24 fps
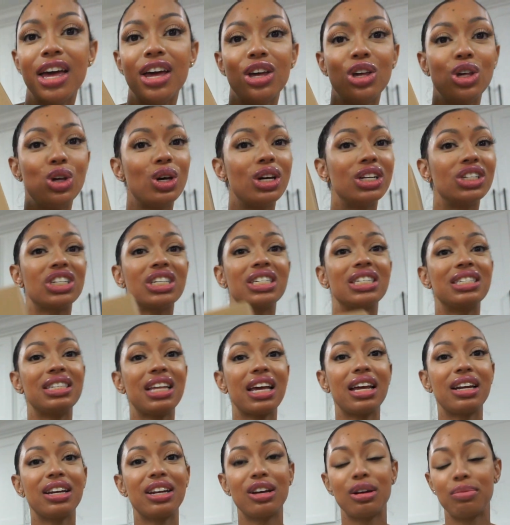You can just
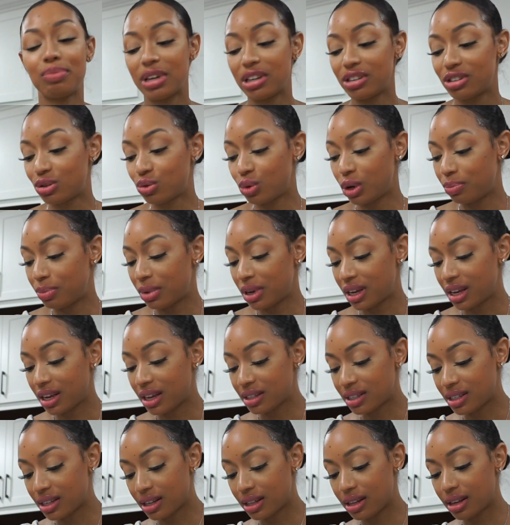stand up and sweep it
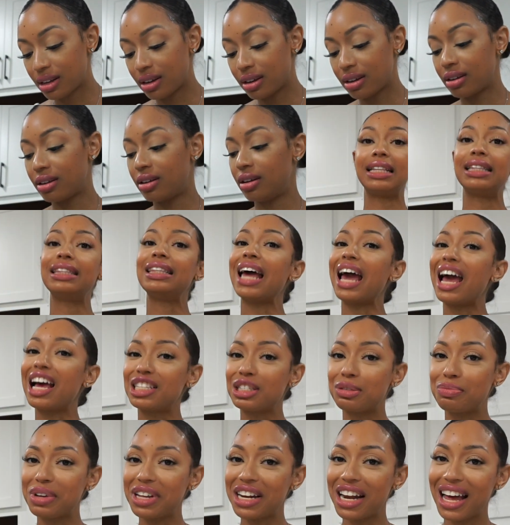into the.
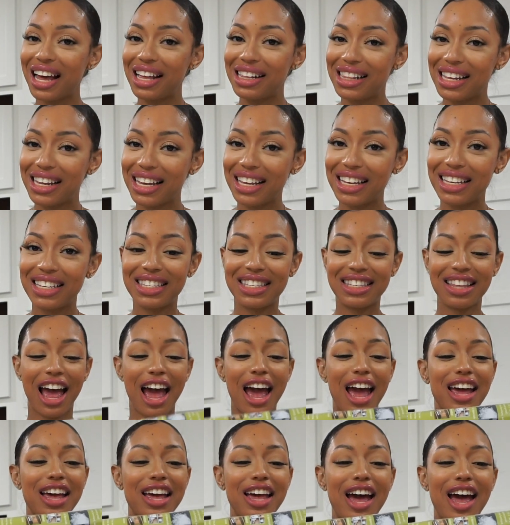Last but not least,
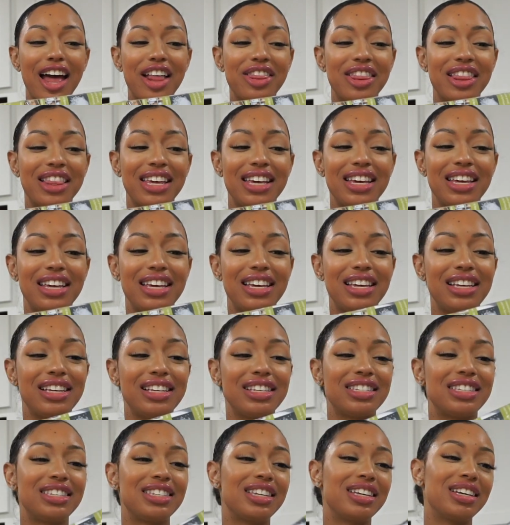I got these,